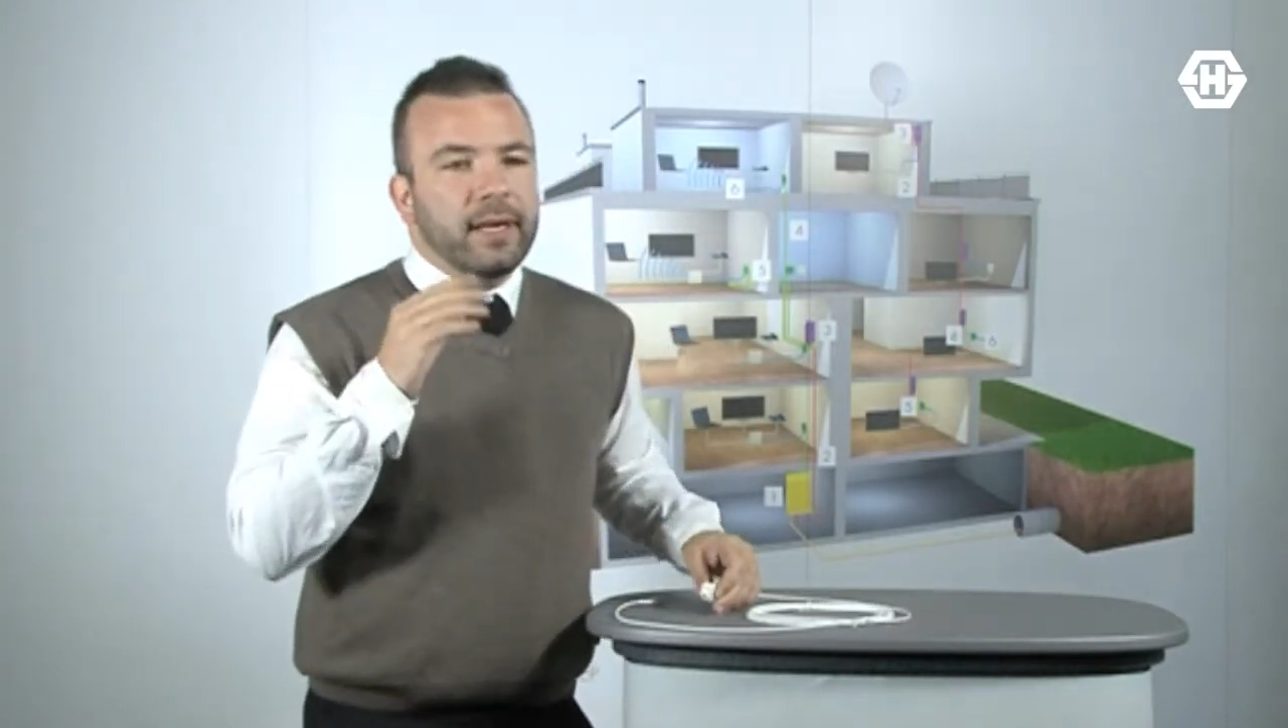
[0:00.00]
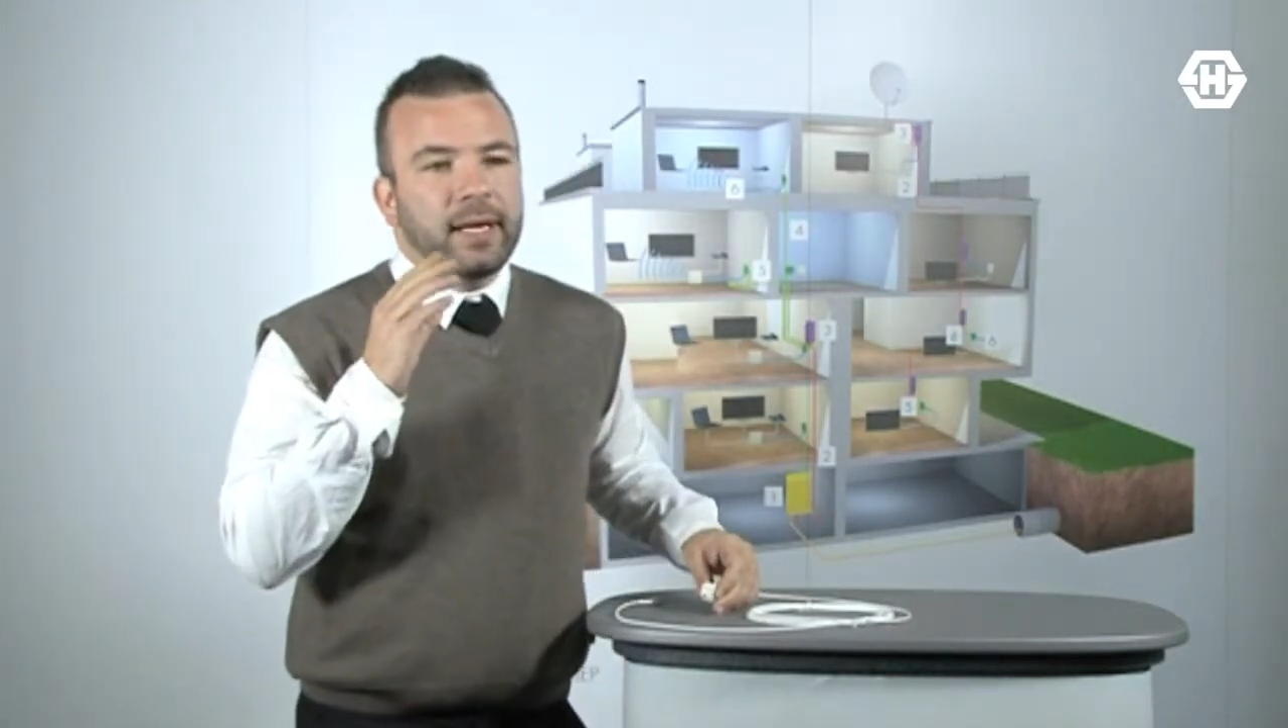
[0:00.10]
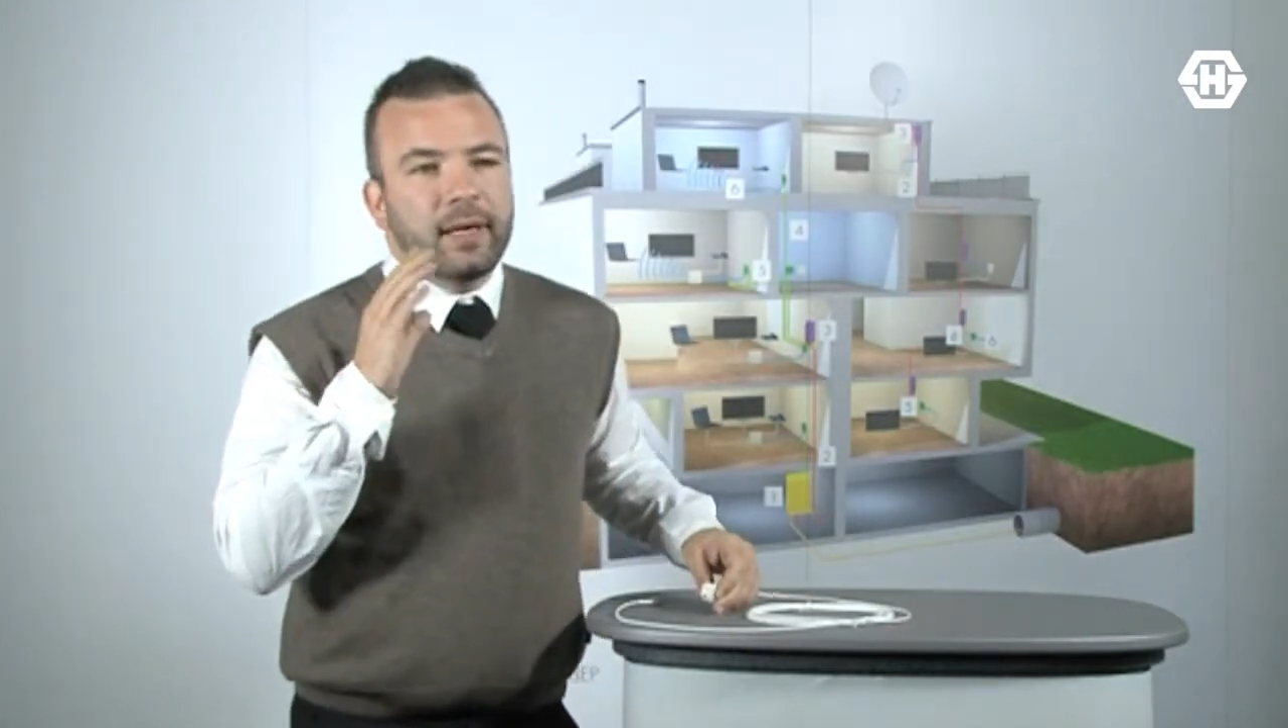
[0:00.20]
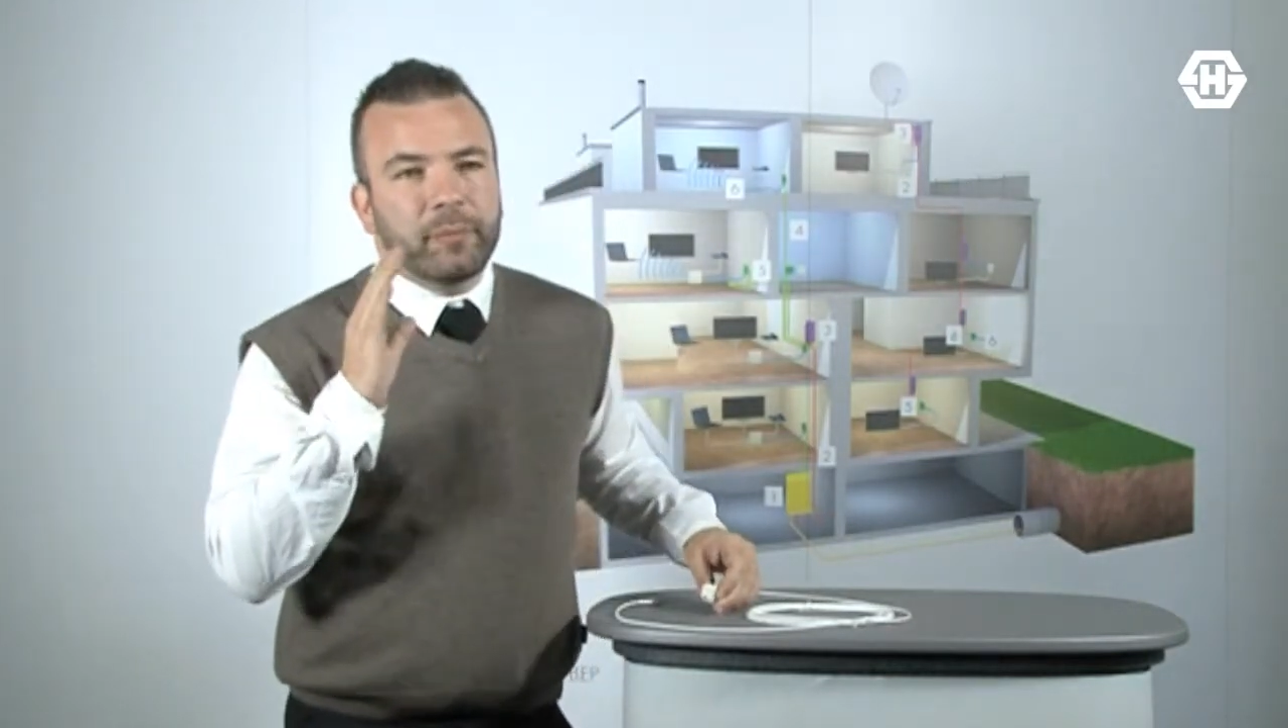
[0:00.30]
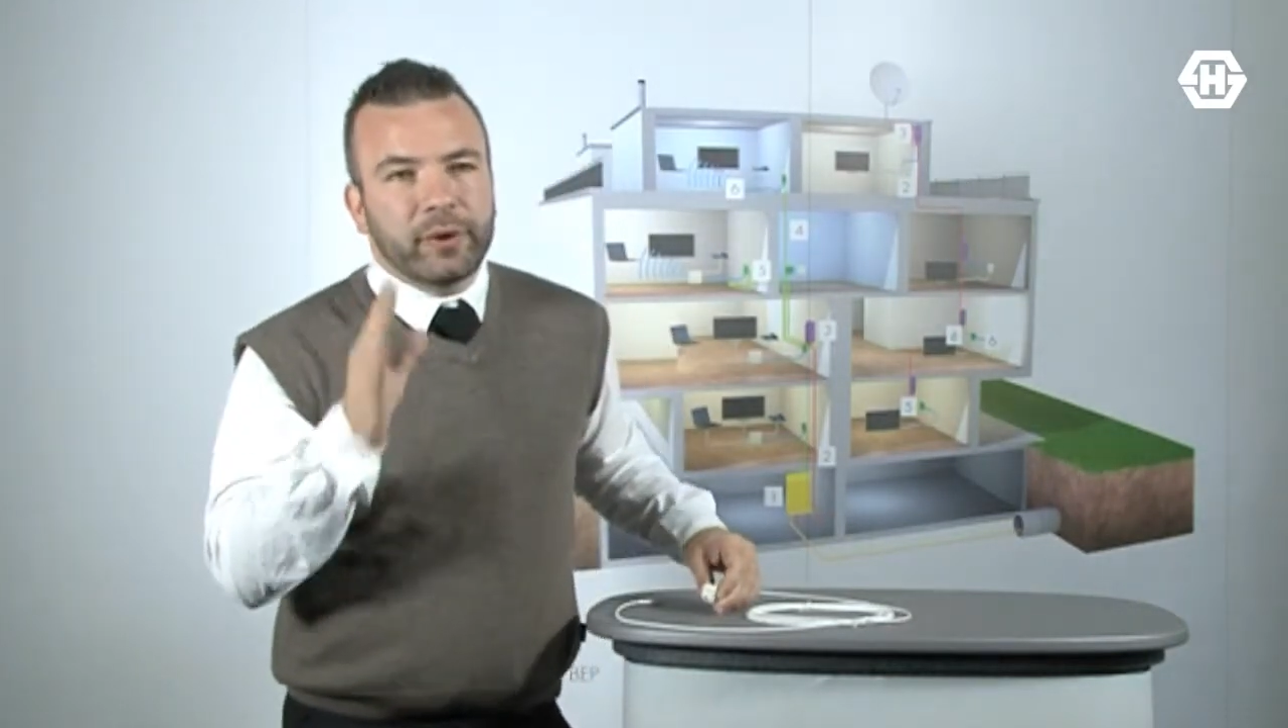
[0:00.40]

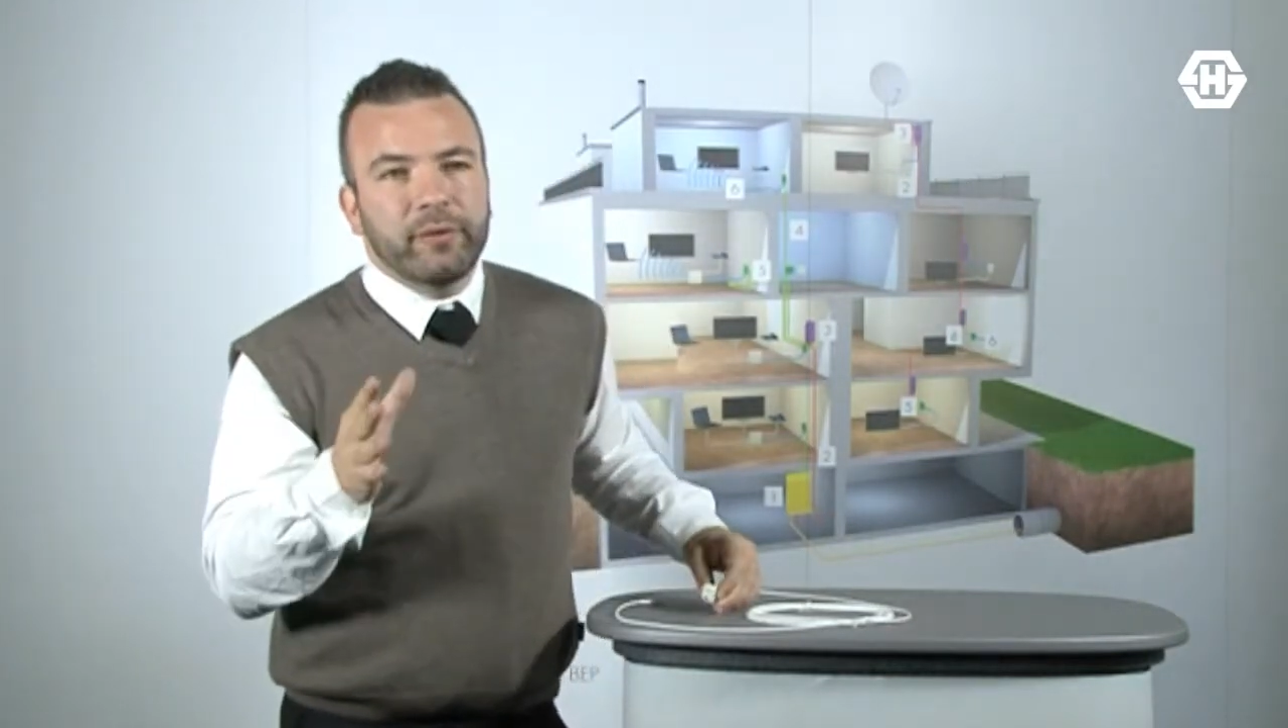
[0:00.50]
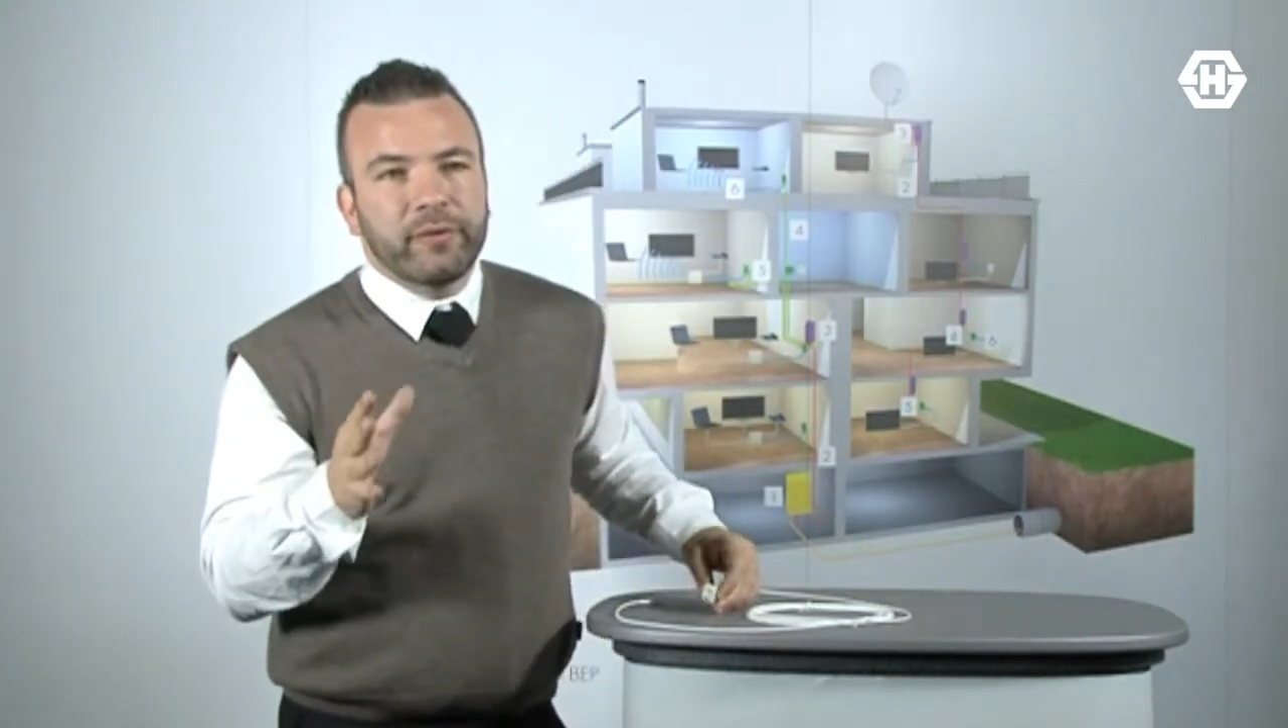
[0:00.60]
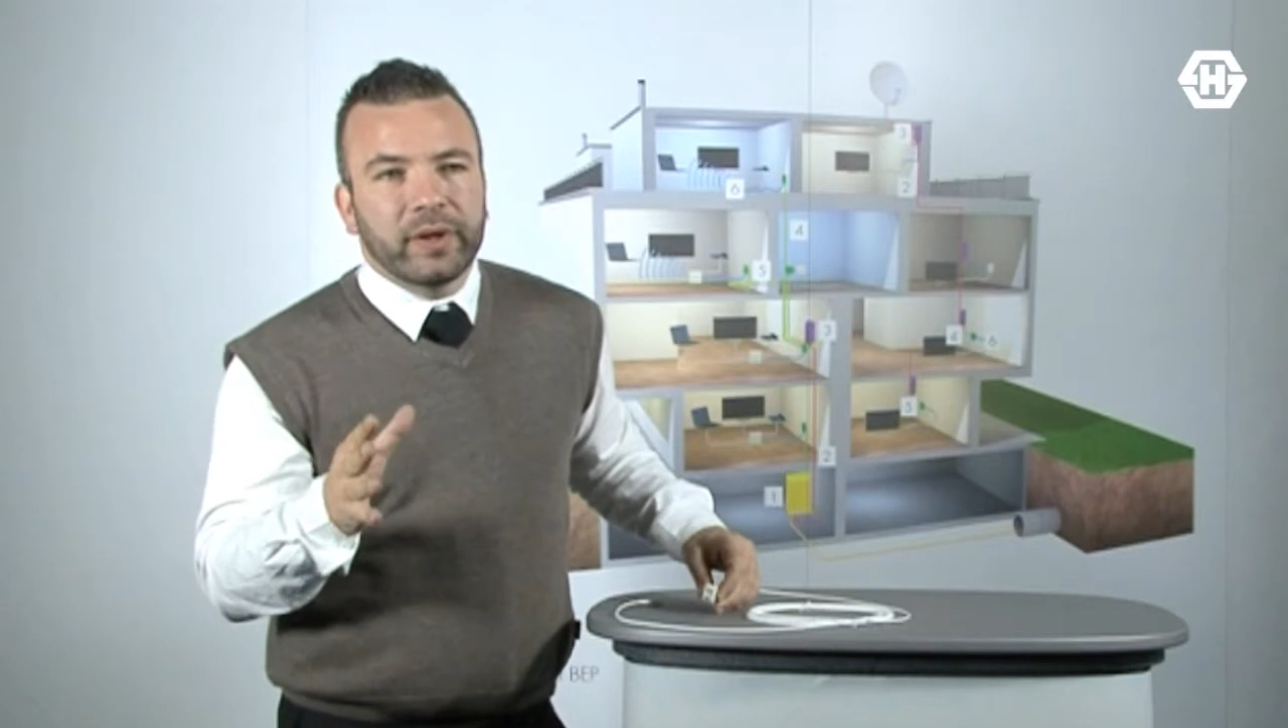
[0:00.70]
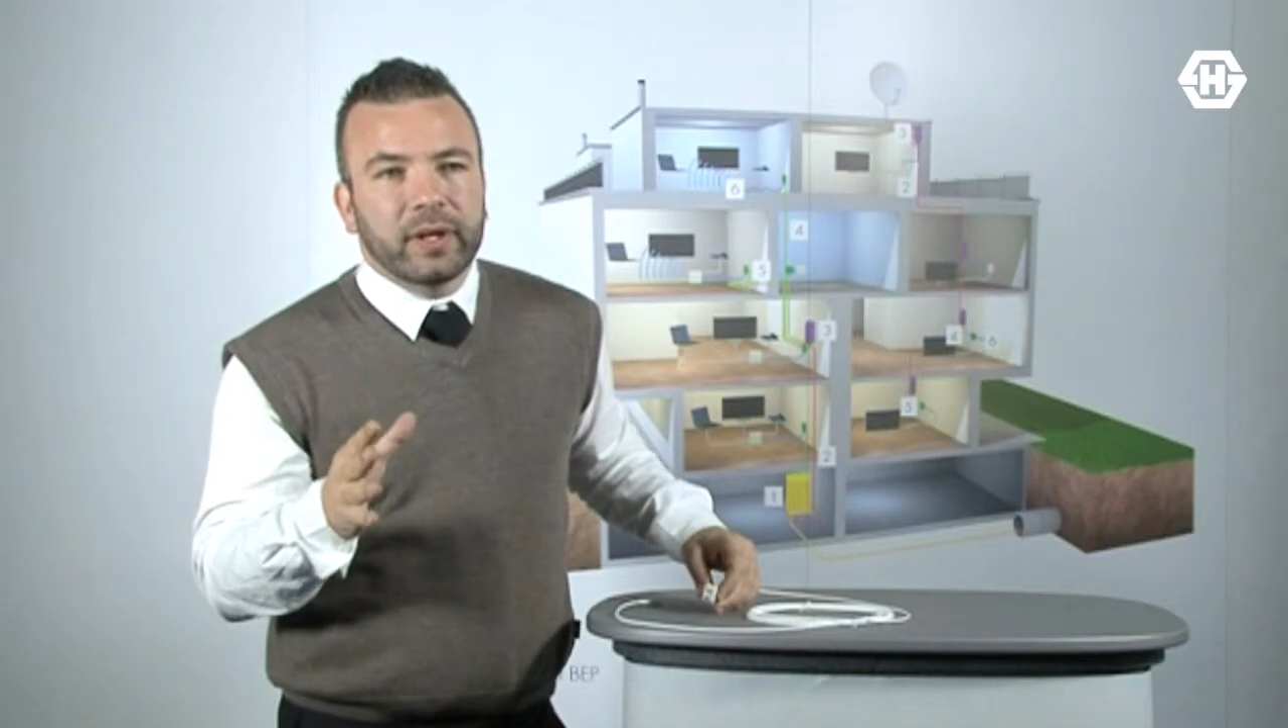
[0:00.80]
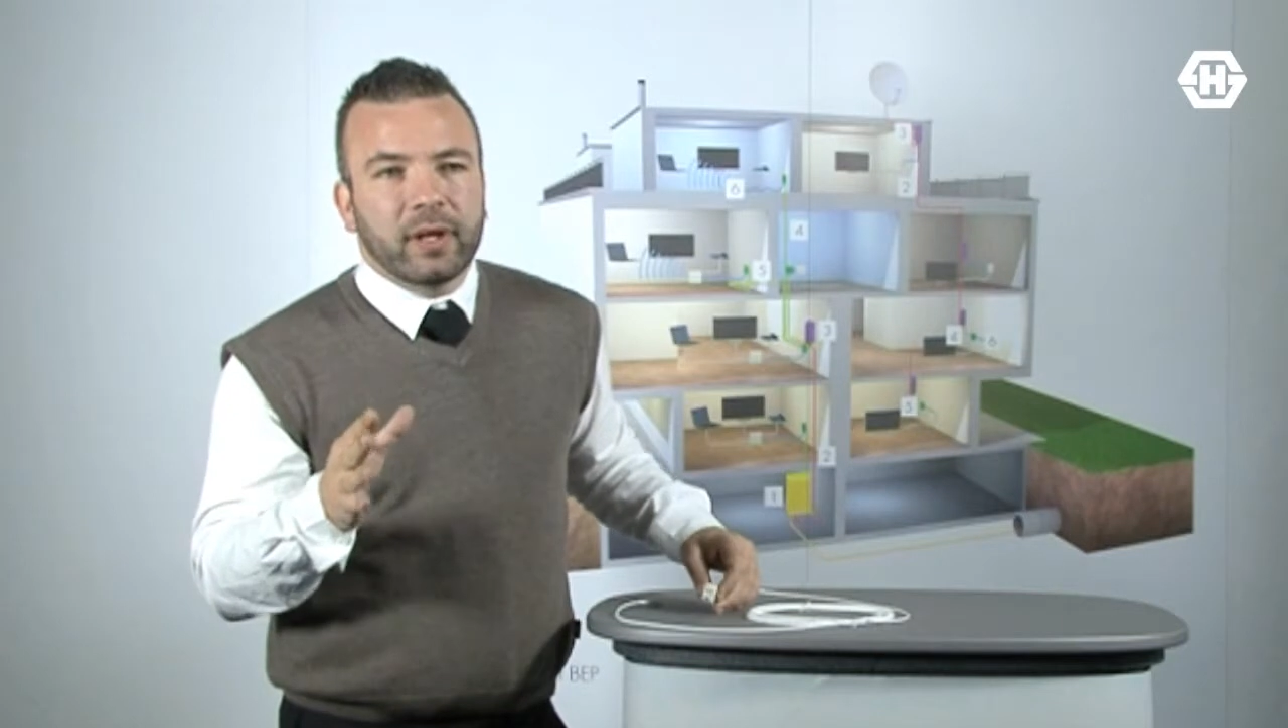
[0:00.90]
uh, proven